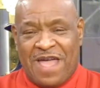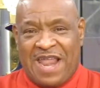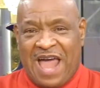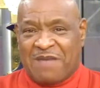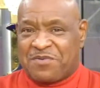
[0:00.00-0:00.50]

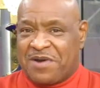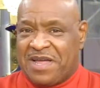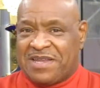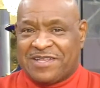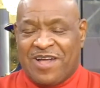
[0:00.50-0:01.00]
And I
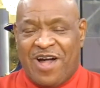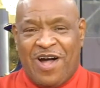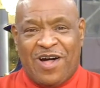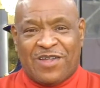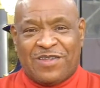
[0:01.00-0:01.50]
pray that
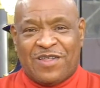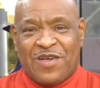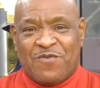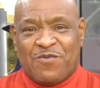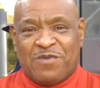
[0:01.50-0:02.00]
God
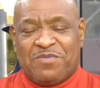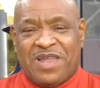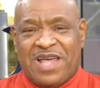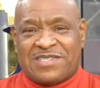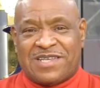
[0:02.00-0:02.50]
will
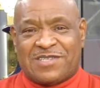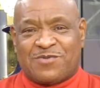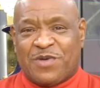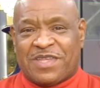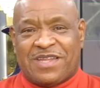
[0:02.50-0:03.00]
bless
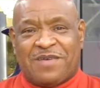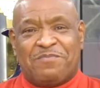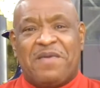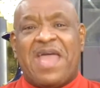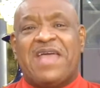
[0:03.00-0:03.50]
us with an
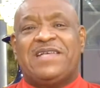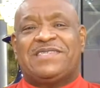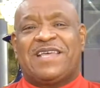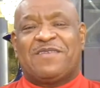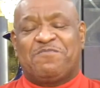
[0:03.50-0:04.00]

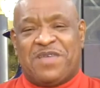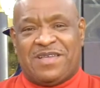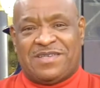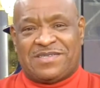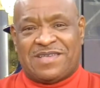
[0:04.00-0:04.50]
amazing
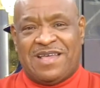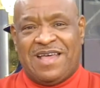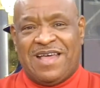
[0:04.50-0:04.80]
peace.